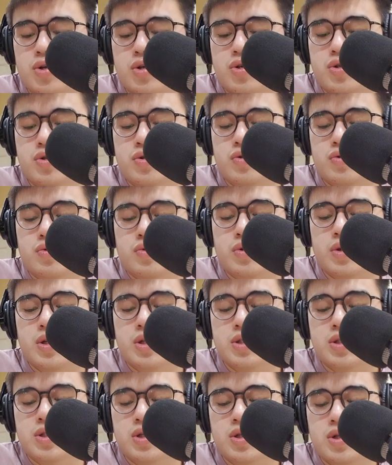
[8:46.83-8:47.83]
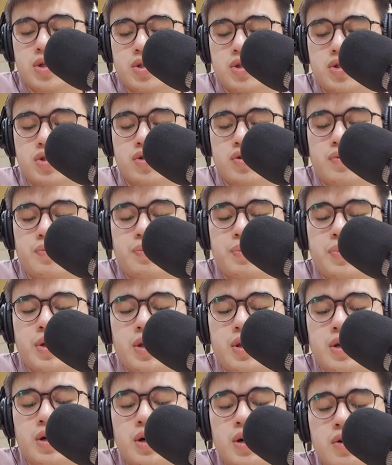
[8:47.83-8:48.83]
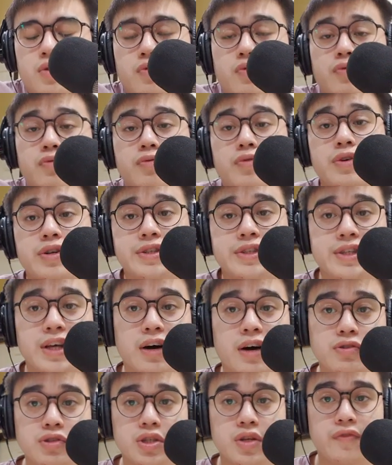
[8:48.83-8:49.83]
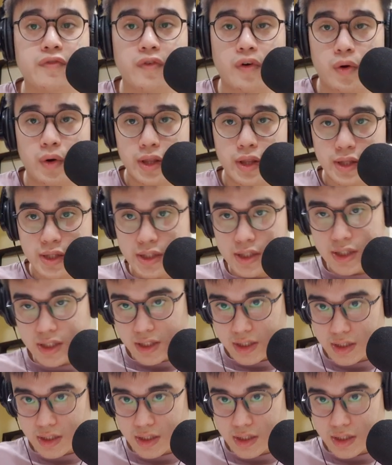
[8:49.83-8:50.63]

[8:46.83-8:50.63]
So this should be the results for it.